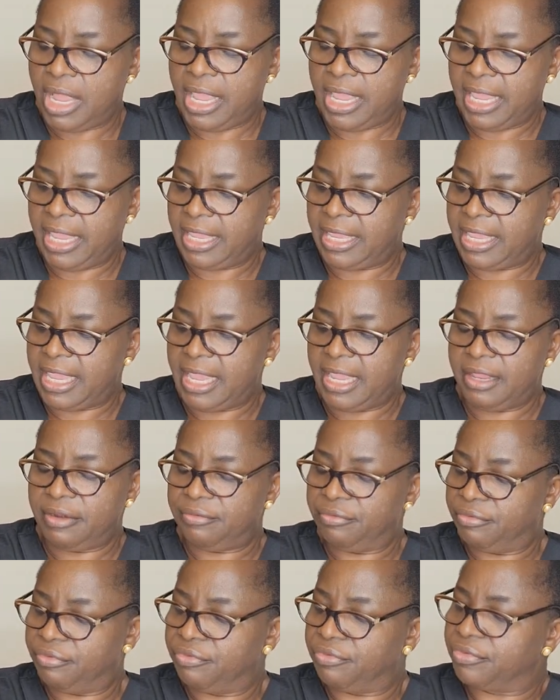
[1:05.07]

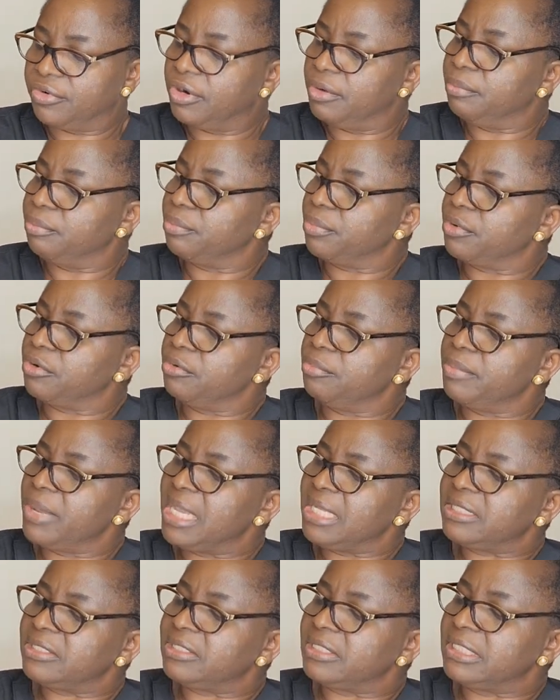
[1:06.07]
again from
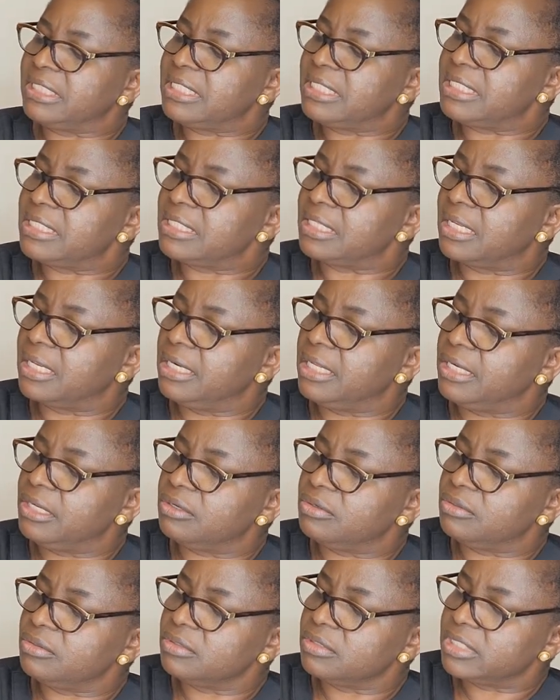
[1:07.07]
Prometri's
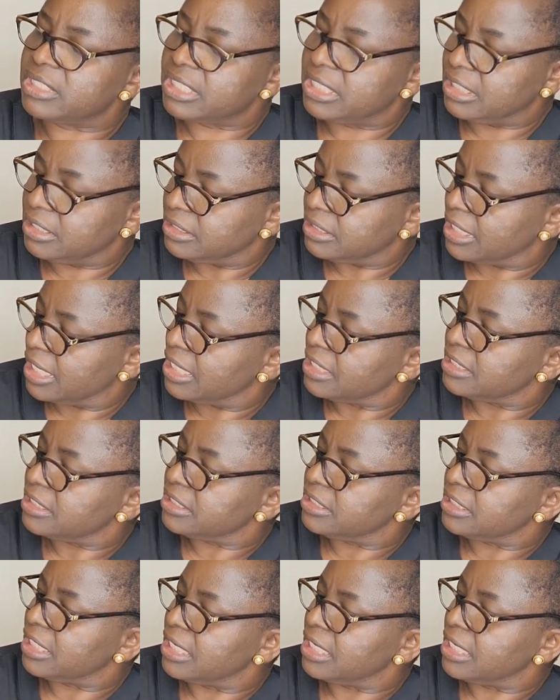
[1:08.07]
clinical skill test